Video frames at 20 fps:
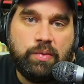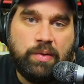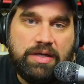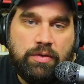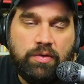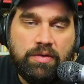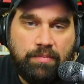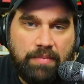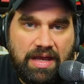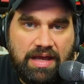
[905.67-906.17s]
what he
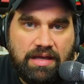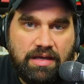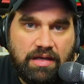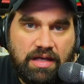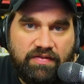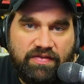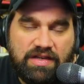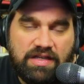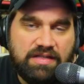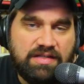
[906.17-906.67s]
would make
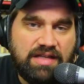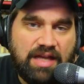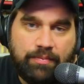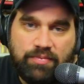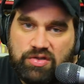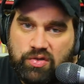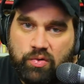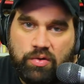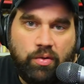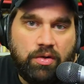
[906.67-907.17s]
if he just
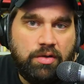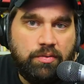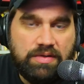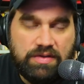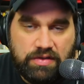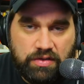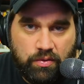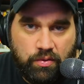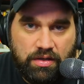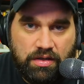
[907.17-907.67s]
kept doing what he
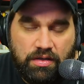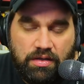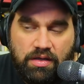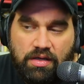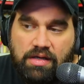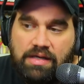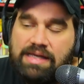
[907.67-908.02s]
was doing.